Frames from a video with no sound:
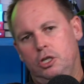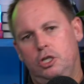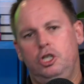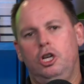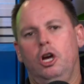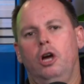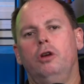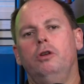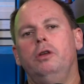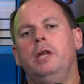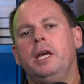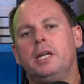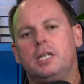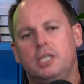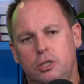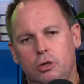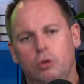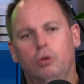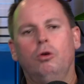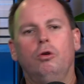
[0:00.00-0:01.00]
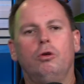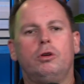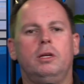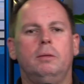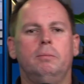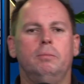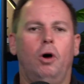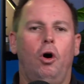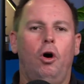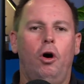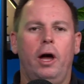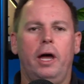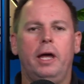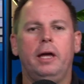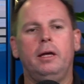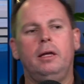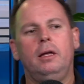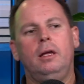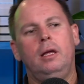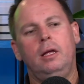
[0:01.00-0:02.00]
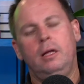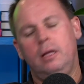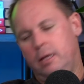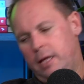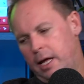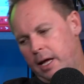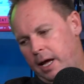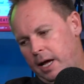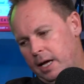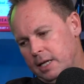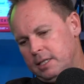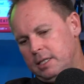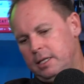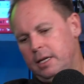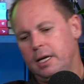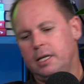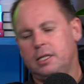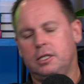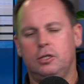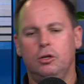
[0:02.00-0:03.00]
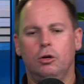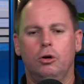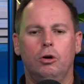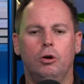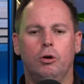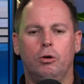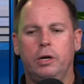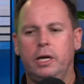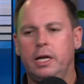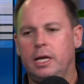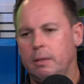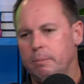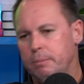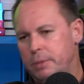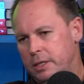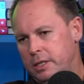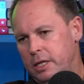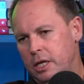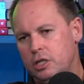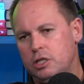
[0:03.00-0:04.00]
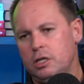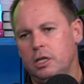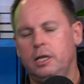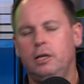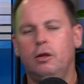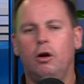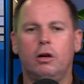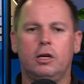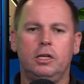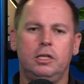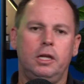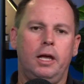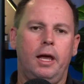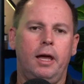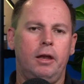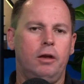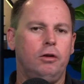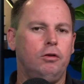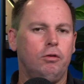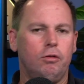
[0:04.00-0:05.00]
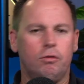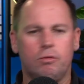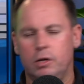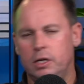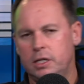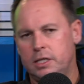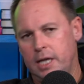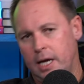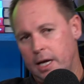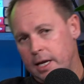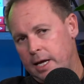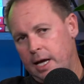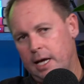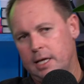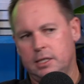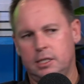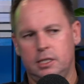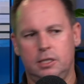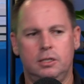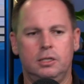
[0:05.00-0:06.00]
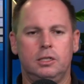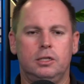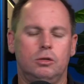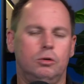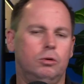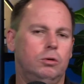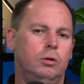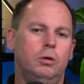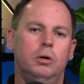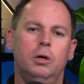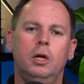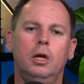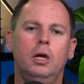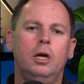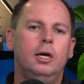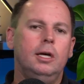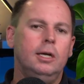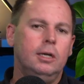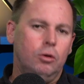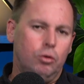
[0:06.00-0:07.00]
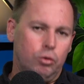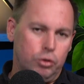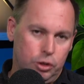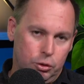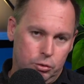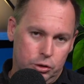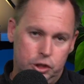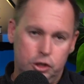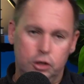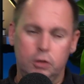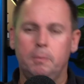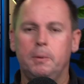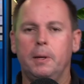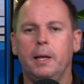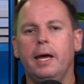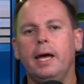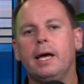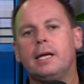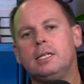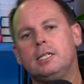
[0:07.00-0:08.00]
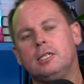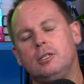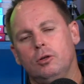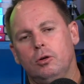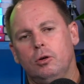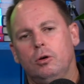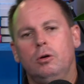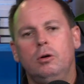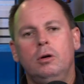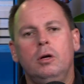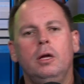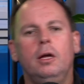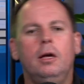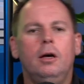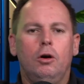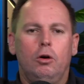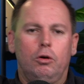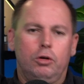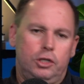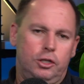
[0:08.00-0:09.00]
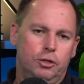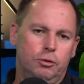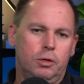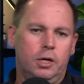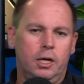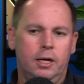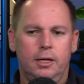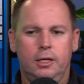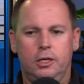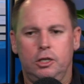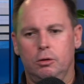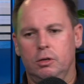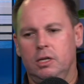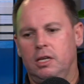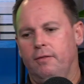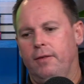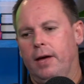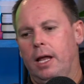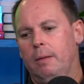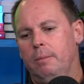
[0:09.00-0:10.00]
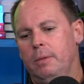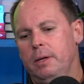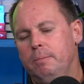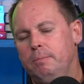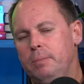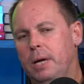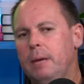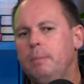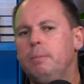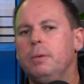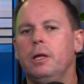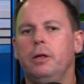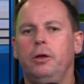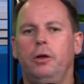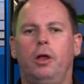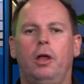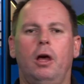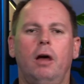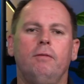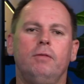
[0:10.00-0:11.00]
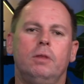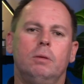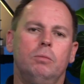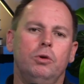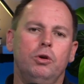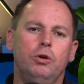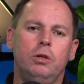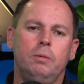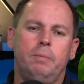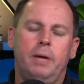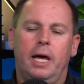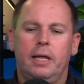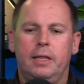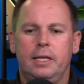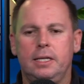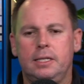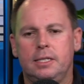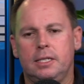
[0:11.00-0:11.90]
Joe next door can buy the house next door and he can potentially knock it down and do 3 townhouses or do a duplex or do a development. People are not over the moon about this.